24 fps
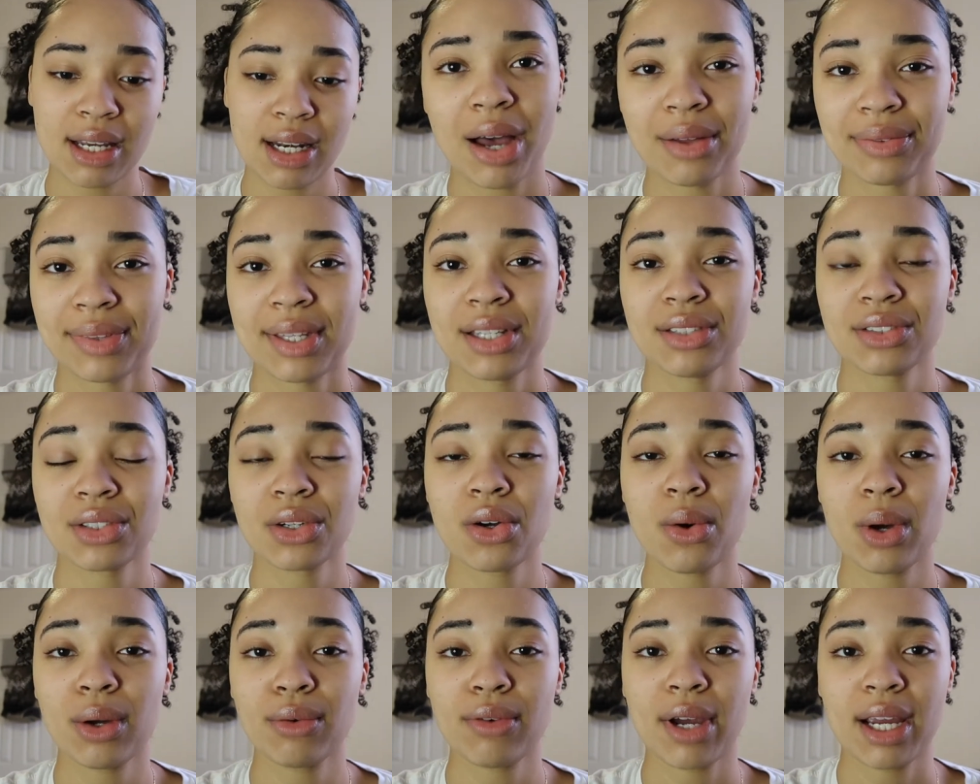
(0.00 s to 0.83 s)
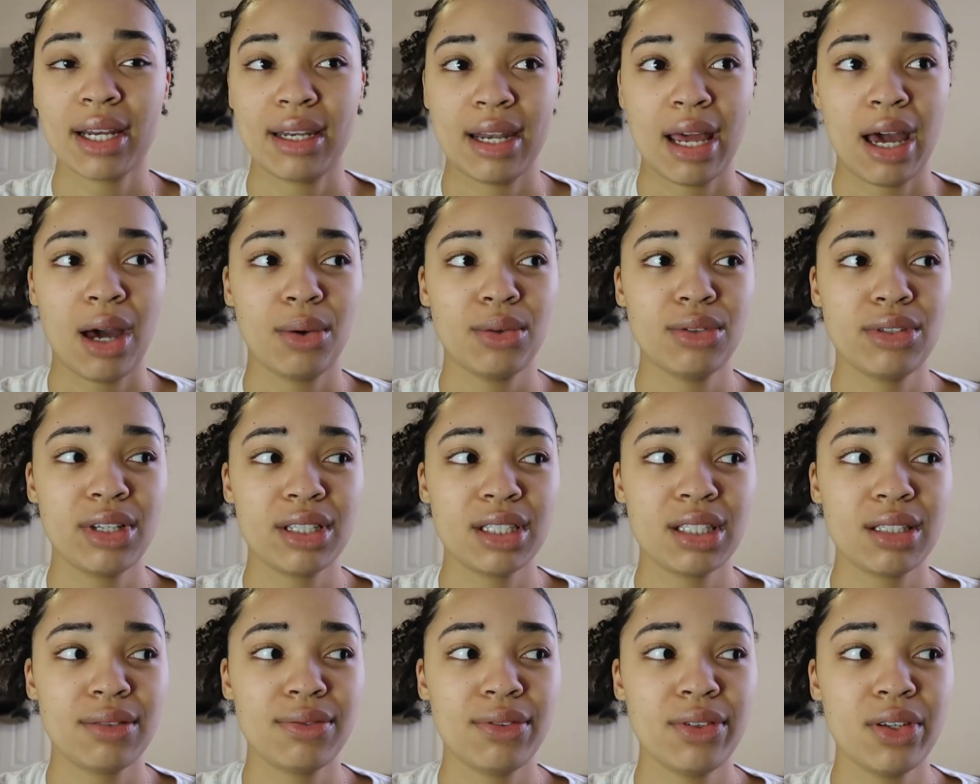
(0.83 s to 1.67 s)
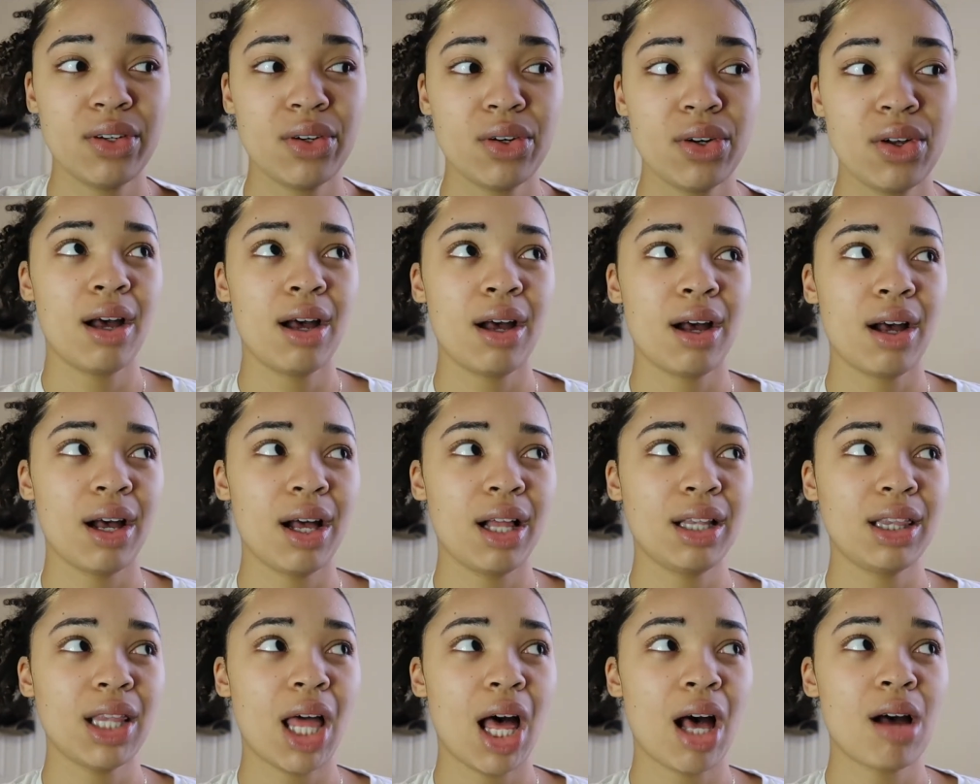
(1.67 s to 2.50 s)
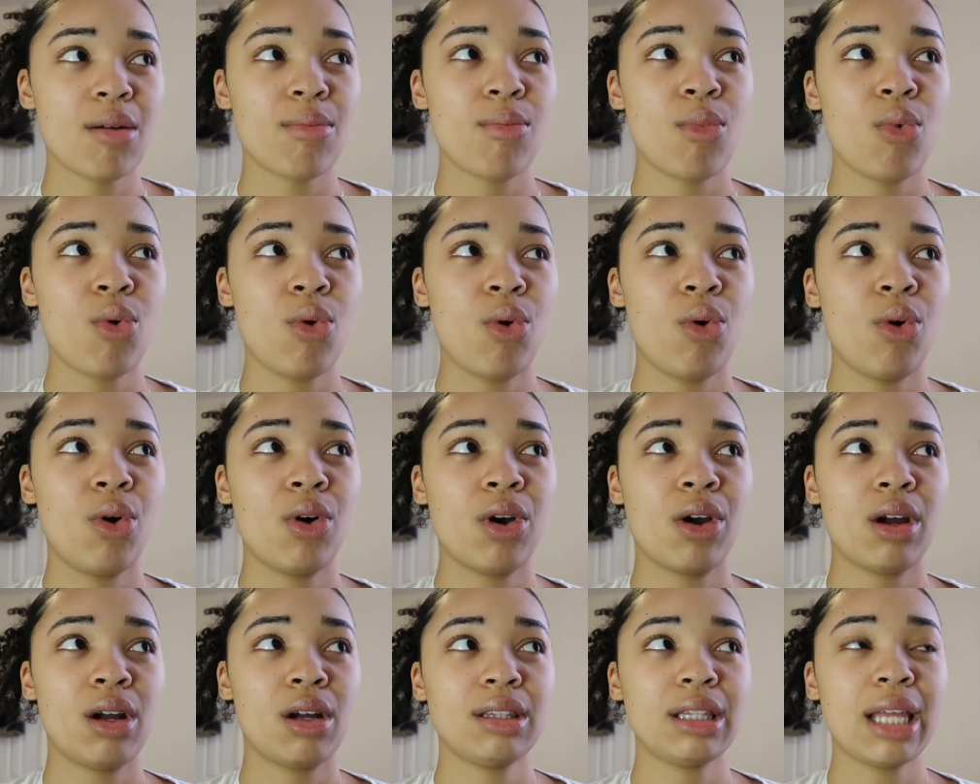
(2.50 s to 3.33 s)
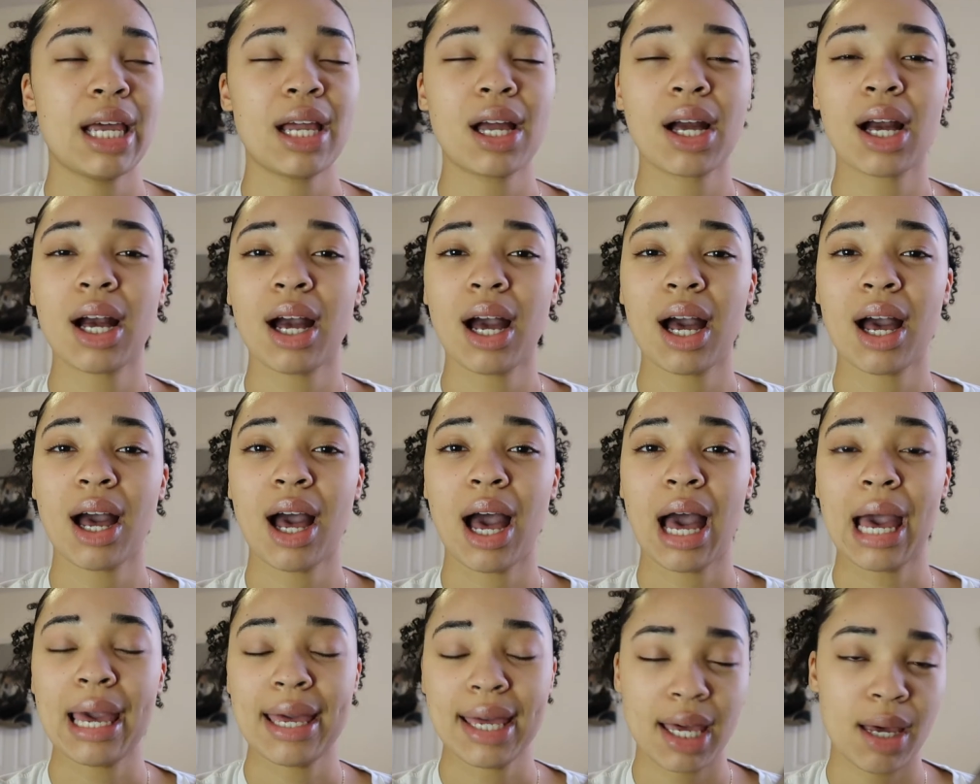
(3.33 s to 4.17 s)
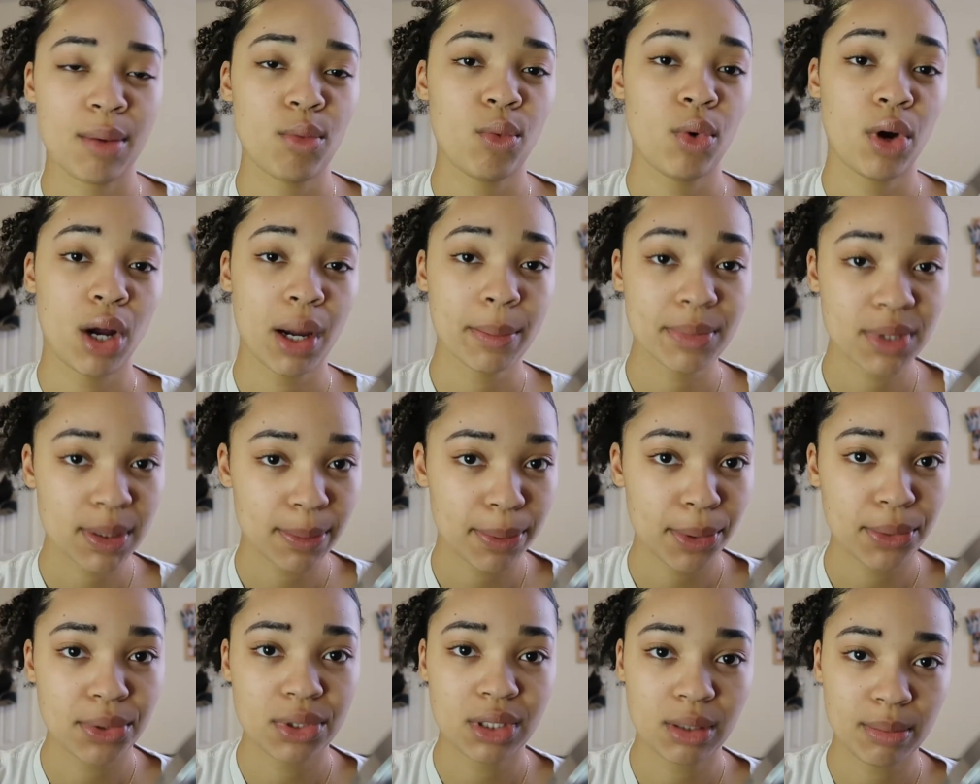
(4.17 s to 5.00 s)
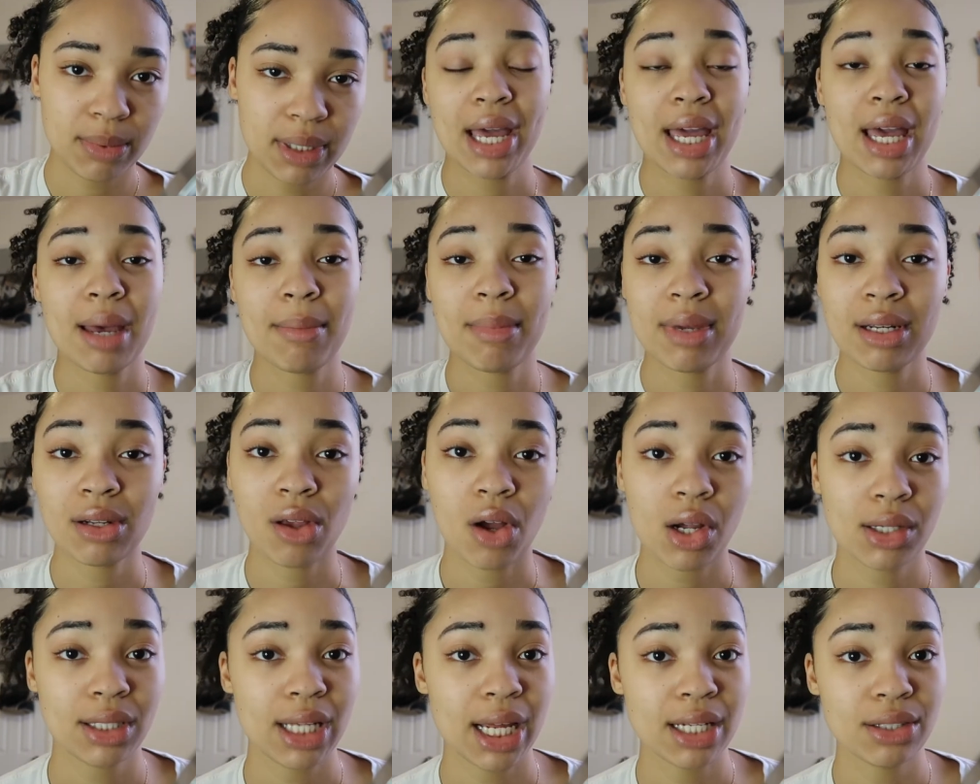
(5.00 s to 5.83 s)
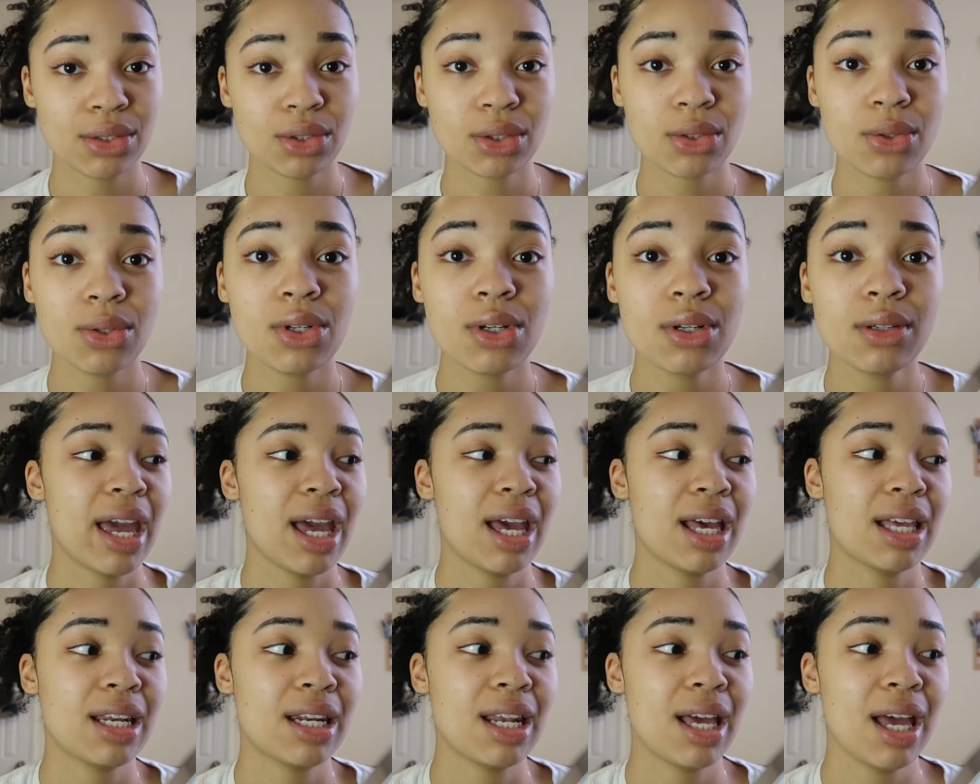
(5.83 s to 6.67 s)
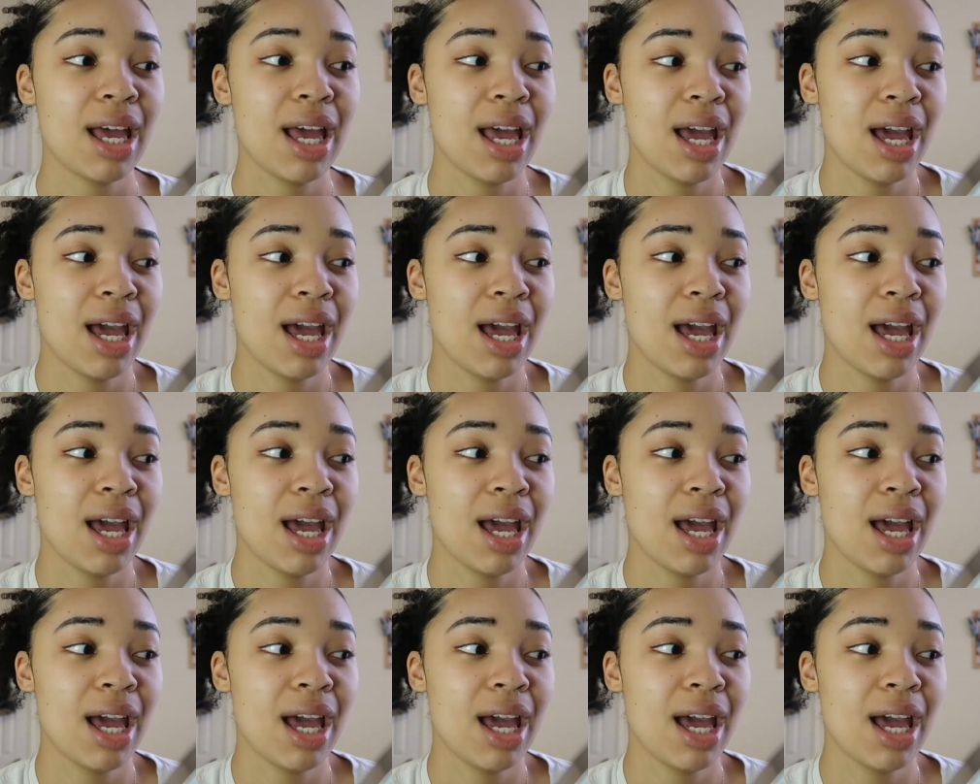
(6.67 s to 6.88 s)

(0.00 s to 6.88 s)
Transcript: How things are going right now does feel a lot more like I am where I'm supposed to be. I am in online school and